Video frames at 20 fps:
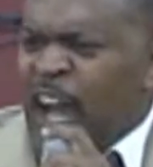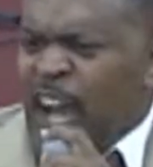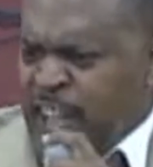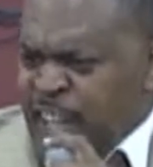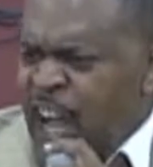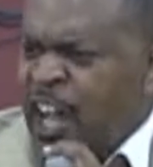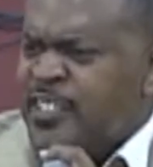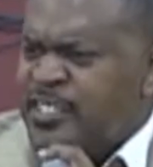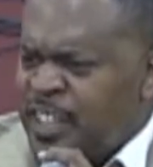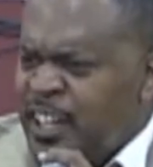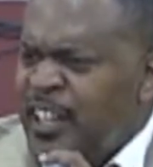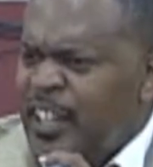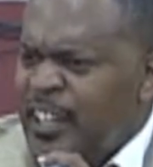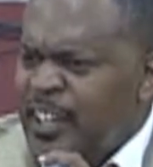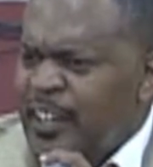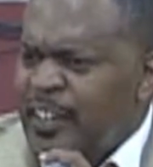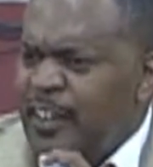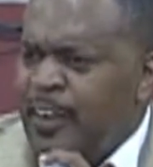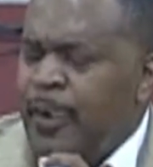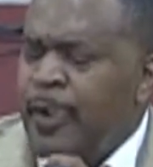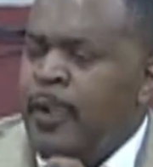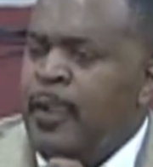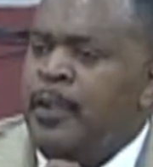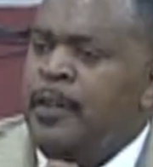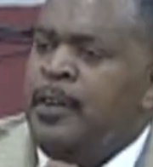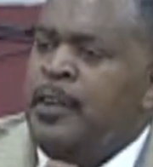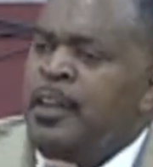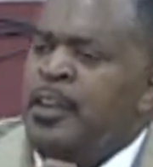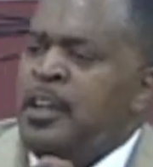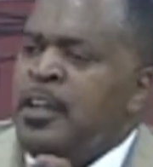Are y'all still here?
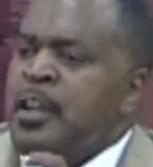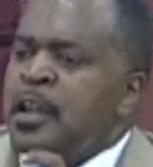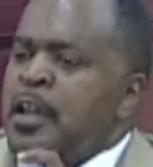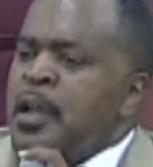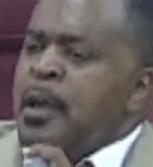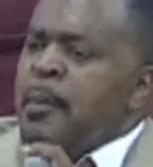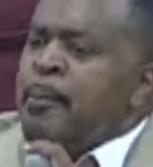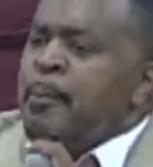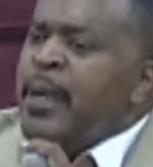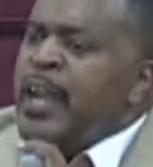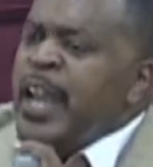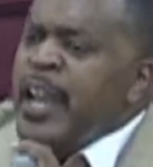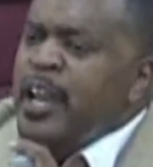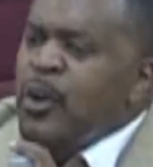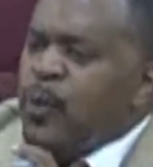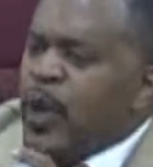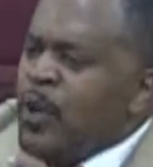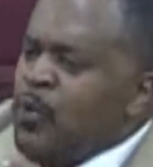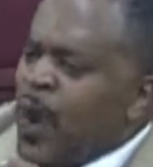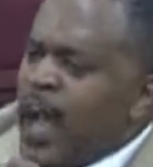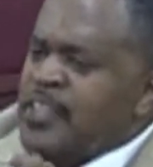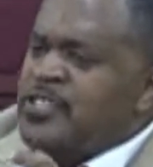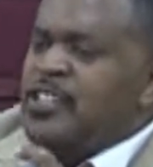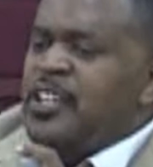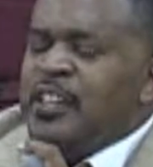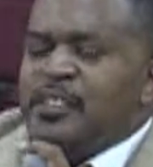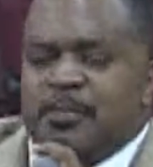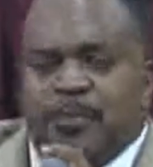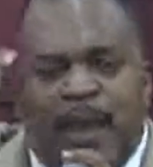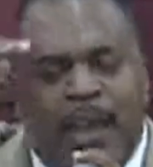But anyway,
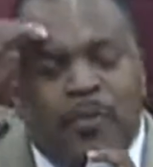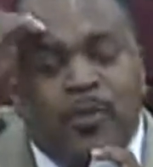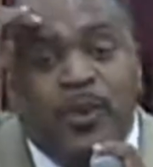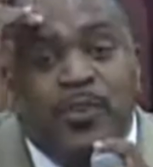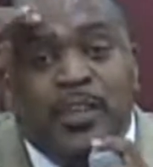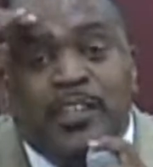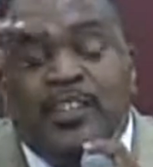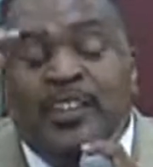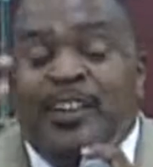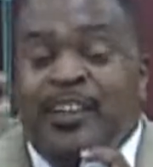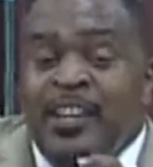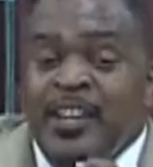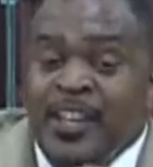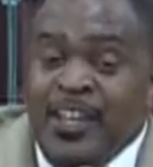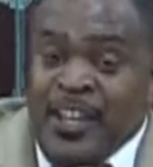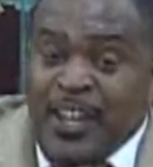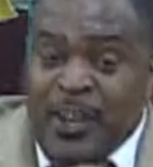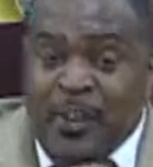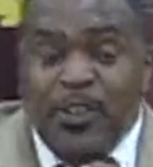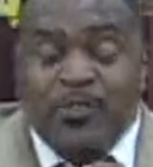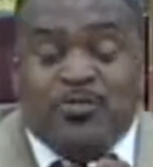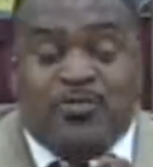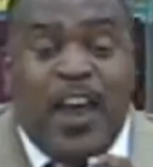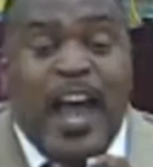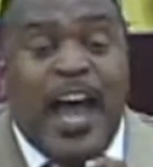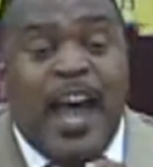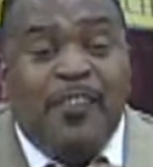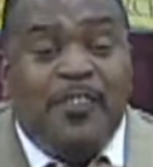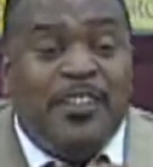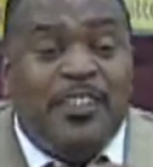watch this, man. We was
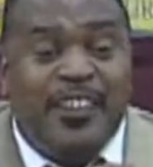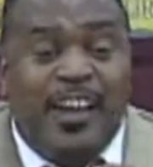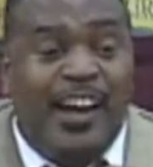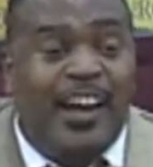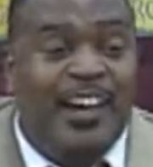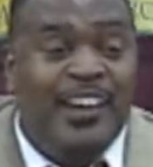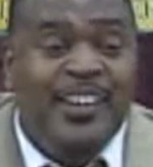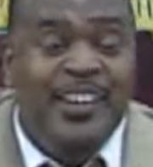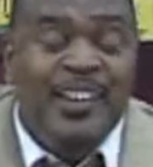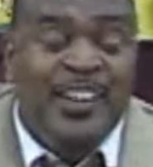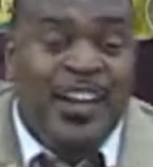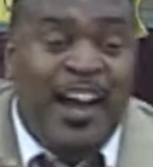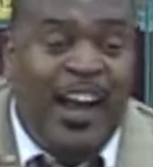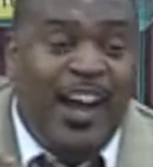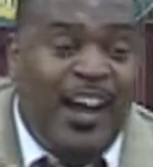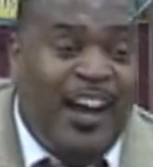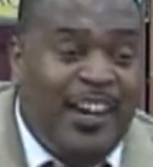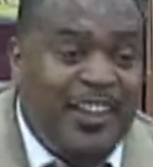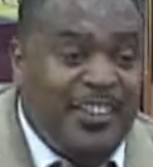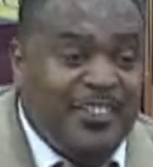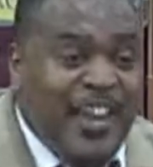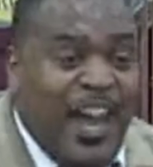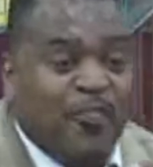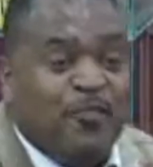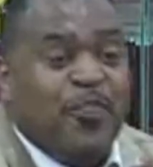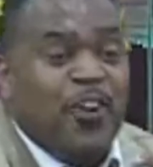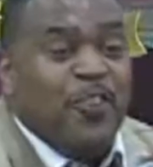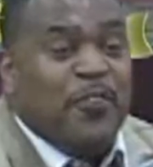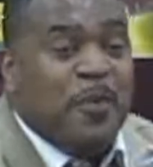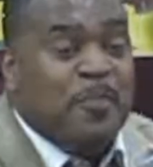driving
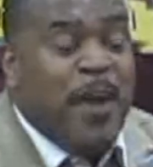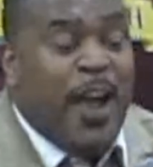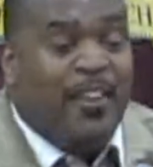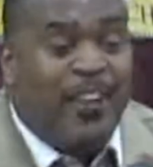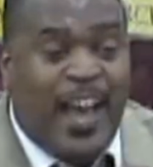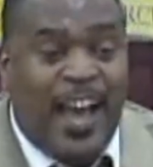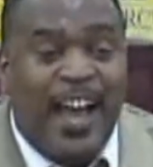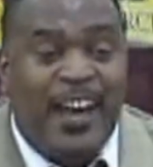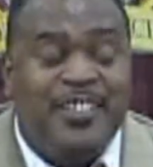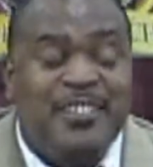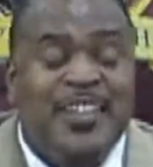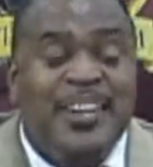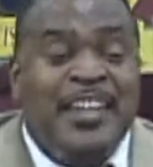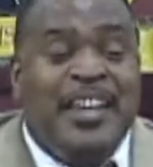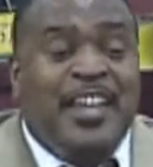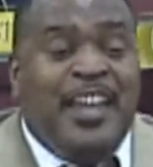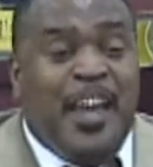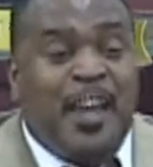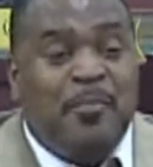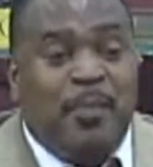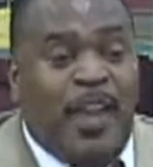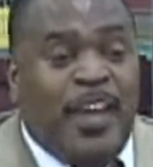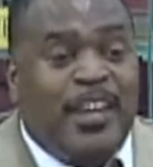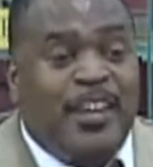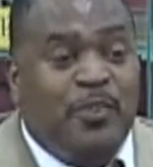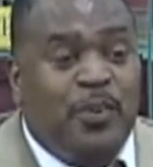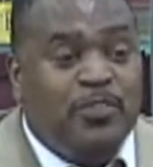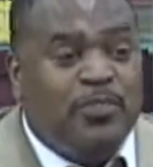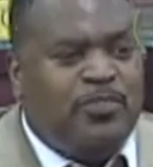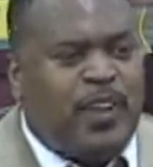not far from our house. Hey,
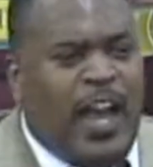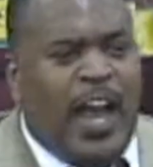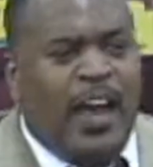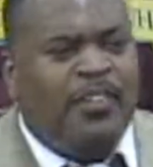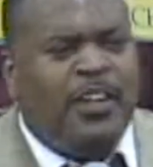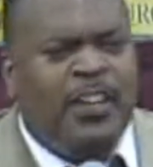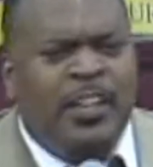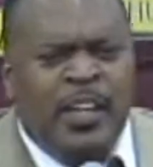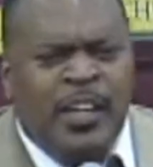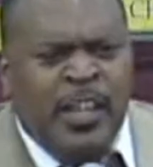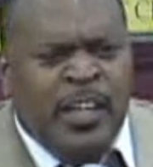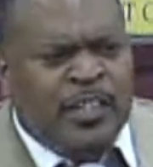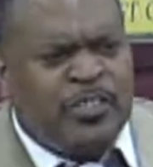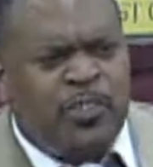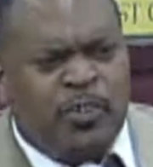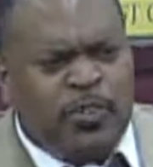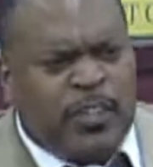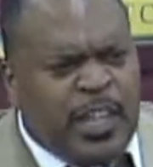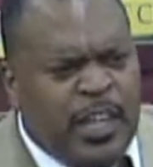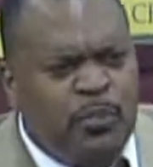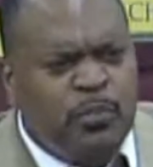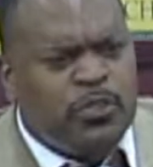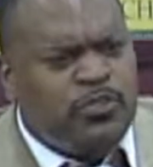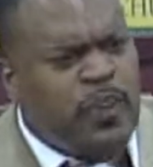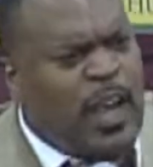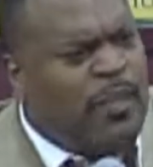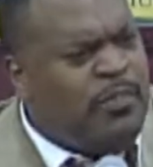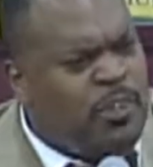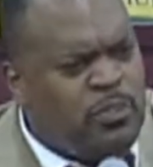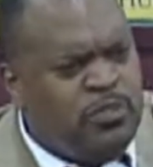man, and we was driving. And so Ken
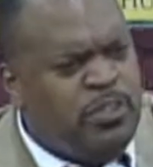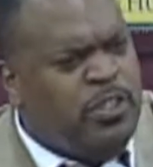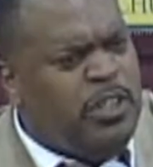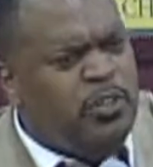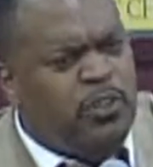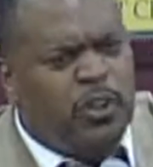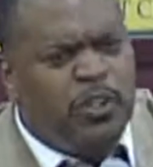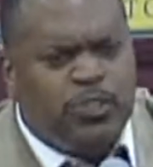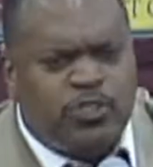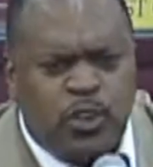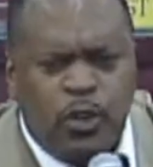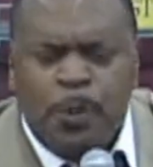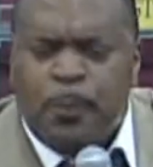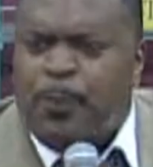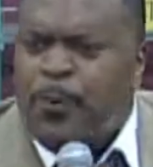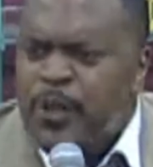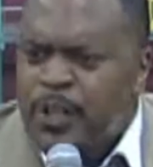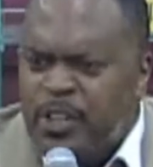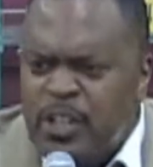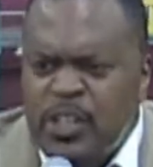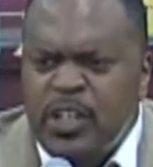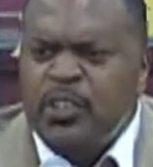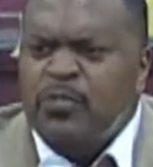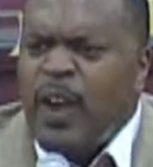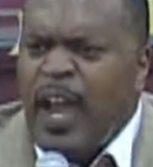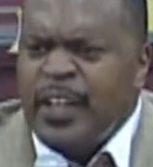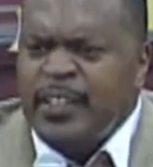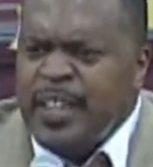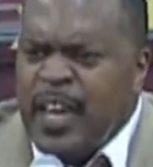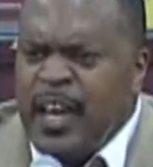was driving. He's doing pretty
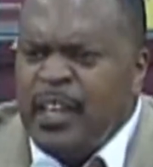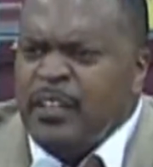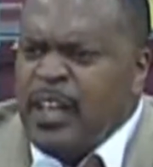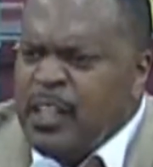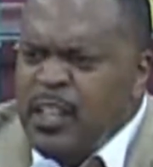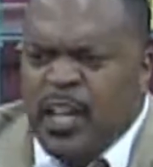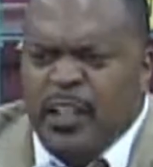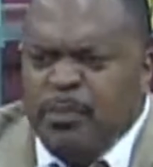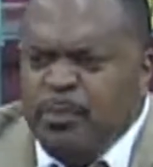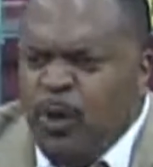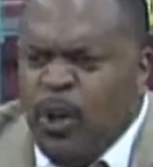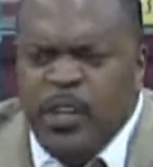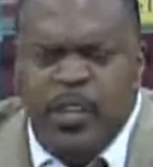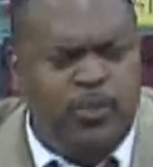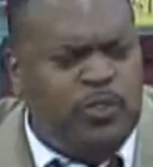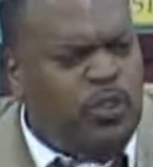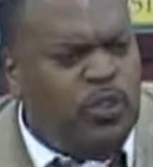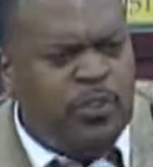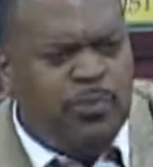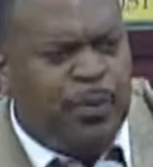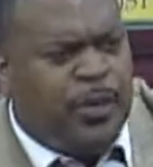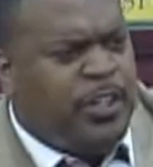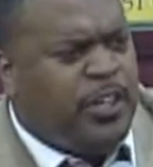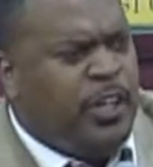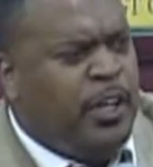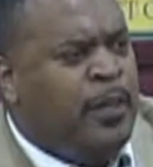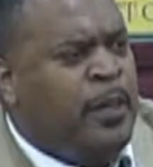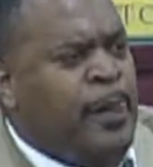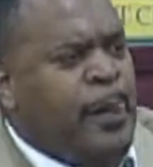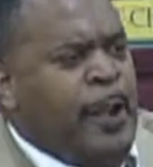good right now. I love the boy. He's doing
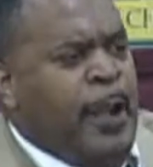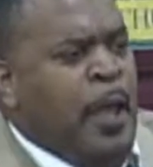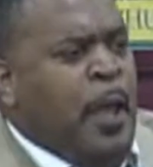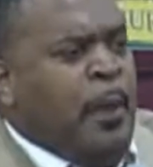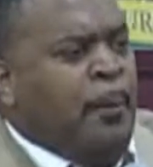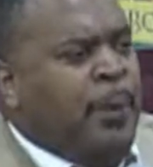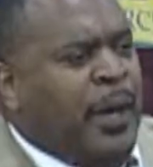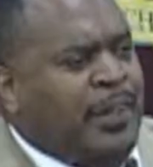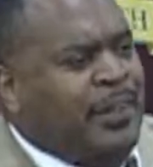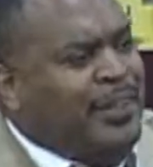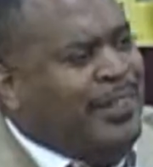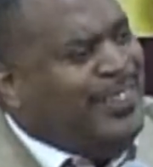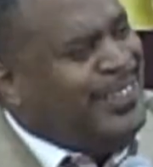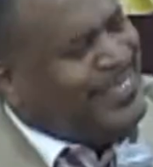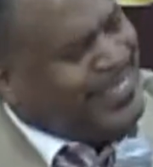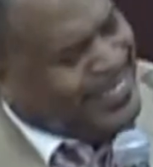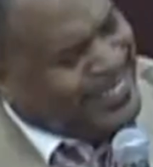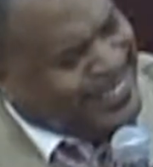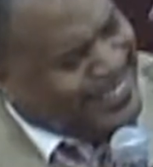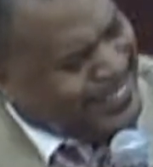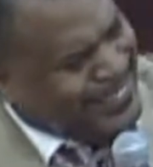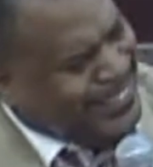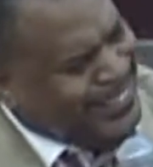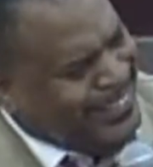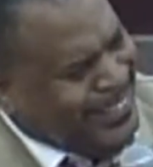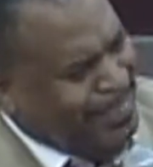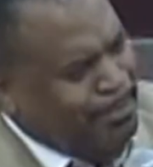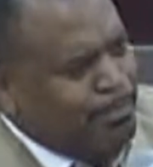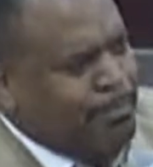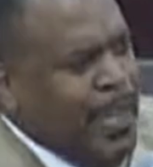pretty good. But
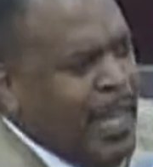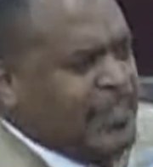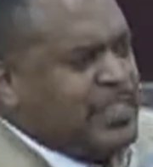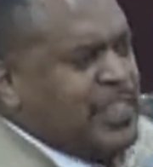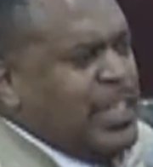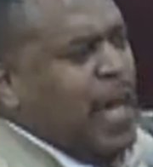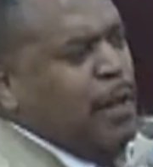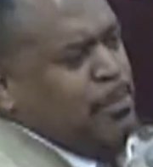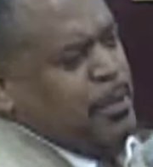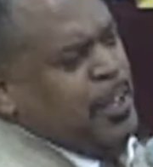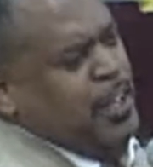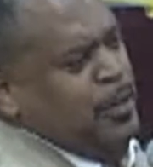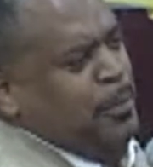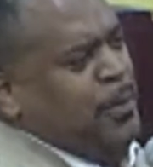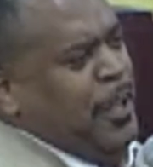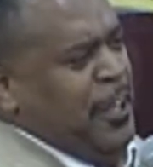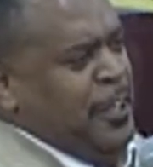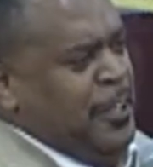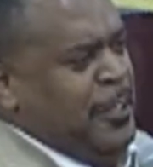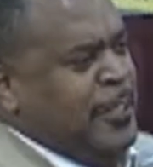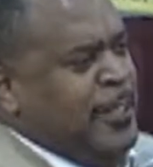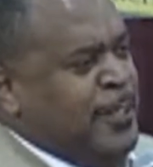he messed up a little bit.